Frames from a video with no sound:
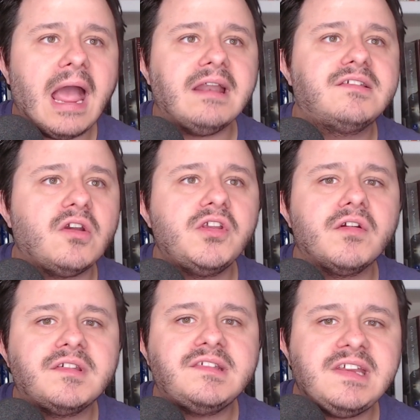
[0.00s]
And so
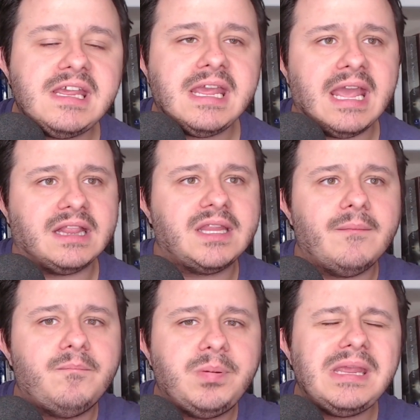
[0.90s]
you're seeing it. The
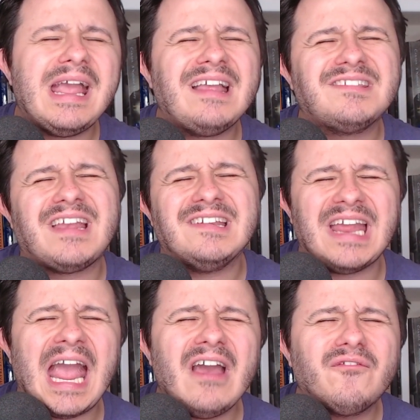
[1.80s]
BS,
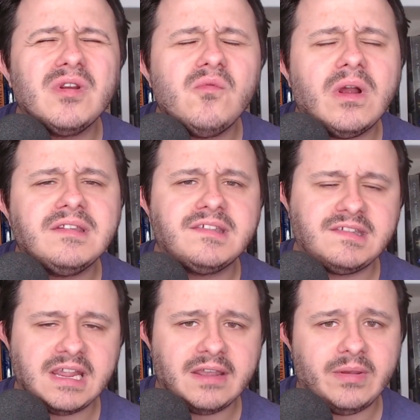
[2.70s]
guys, everyone's
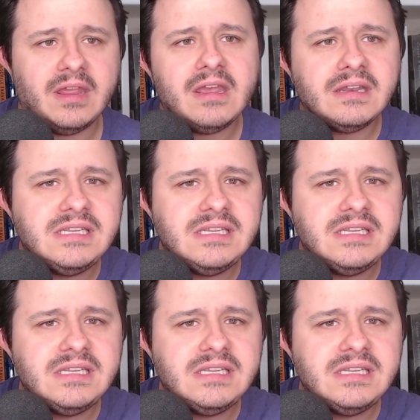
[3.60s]
sick of it.